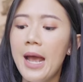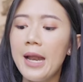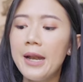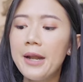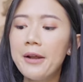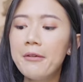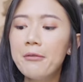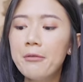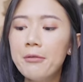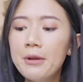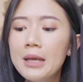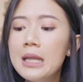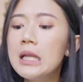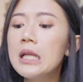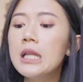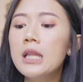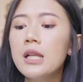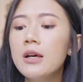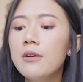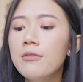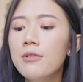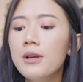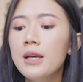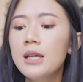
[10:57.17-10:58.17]
And I really
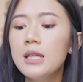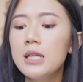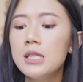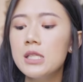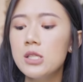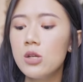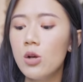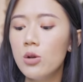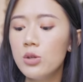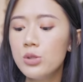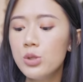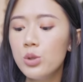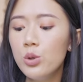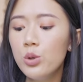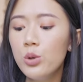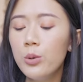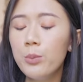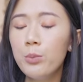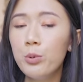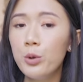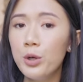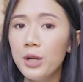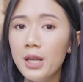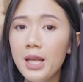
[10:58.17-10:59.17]
love it. It's also
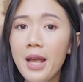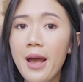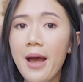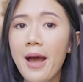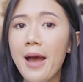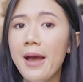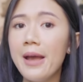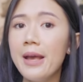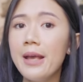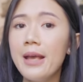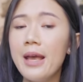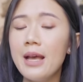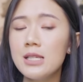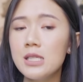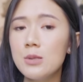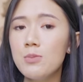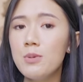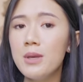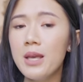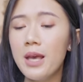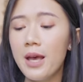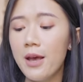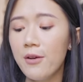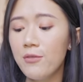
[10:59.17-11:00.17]
pretty high
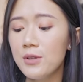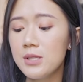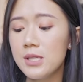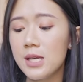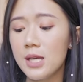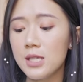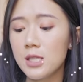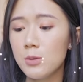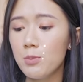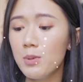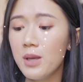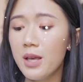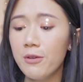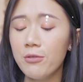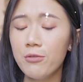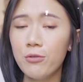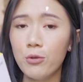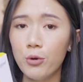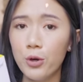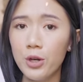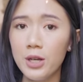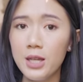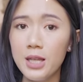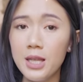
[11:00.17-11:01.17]
SPF. It's SPF
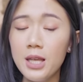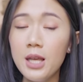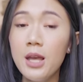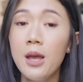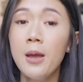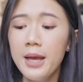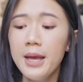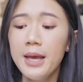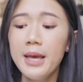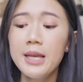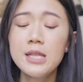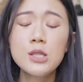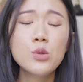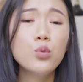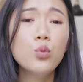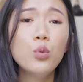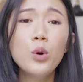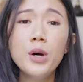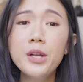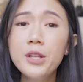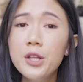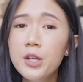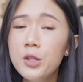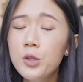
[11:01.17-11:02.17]
40. It's
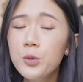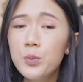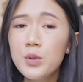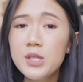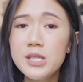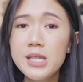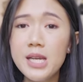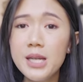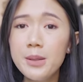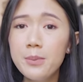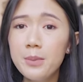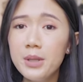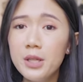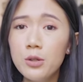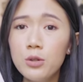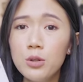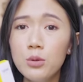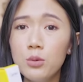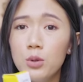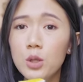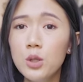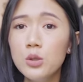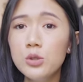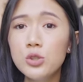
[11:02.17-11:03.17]
100% mineral
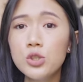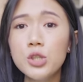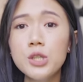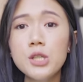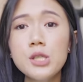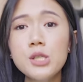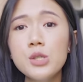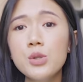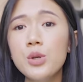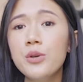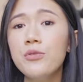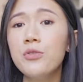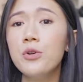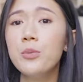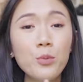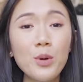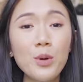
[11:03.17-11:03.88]
lotion. So if you're